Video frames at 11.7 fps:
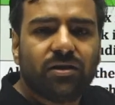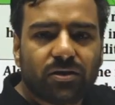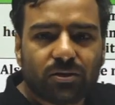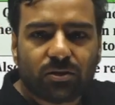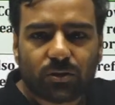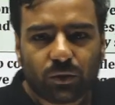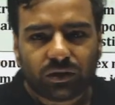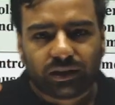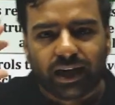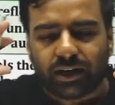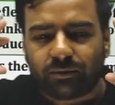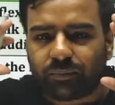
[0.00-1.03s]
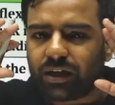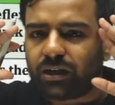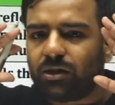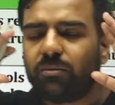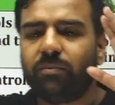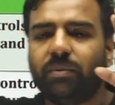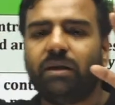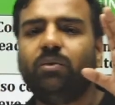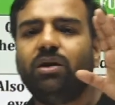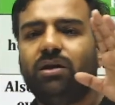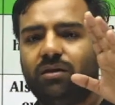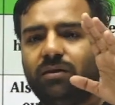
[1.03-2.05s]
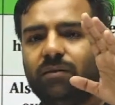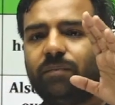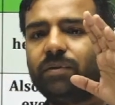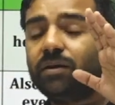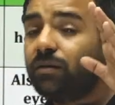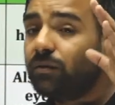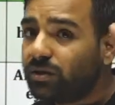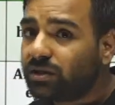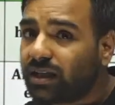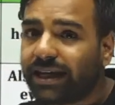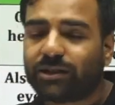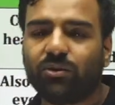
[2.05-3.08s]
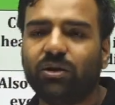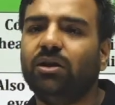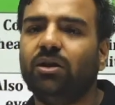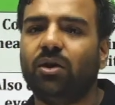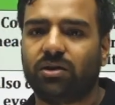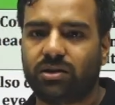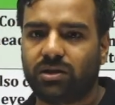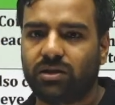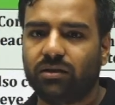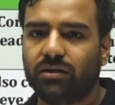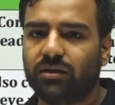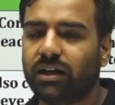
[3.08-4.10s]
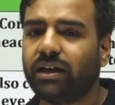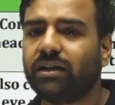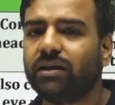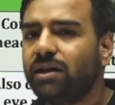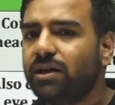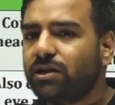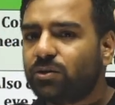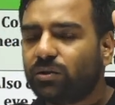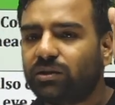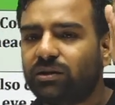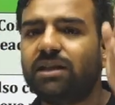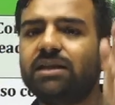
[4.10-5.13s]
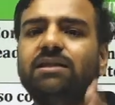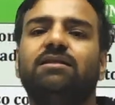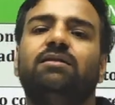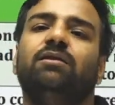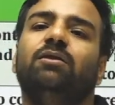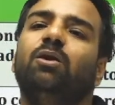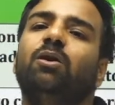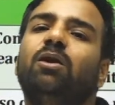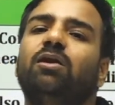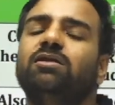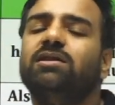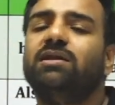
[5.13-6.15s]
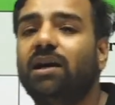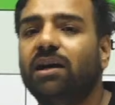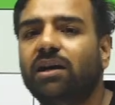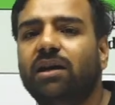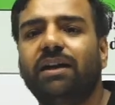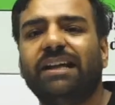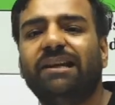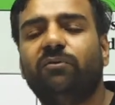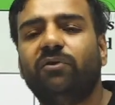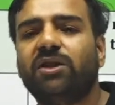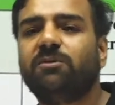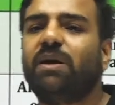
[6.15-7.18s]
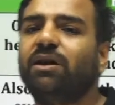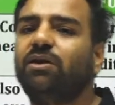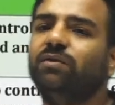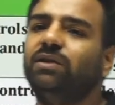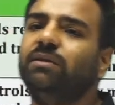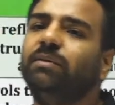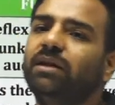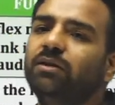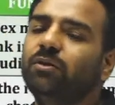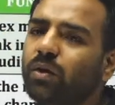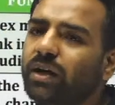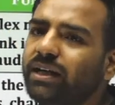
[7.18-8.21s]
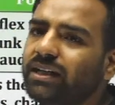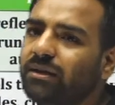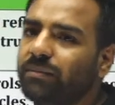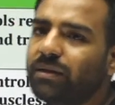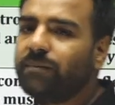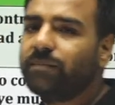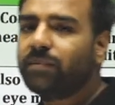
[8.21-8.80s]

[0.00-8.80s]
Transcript: So that particular memory was actually lost, correct? So this loss occurred in which part of the brain? Who can tell me?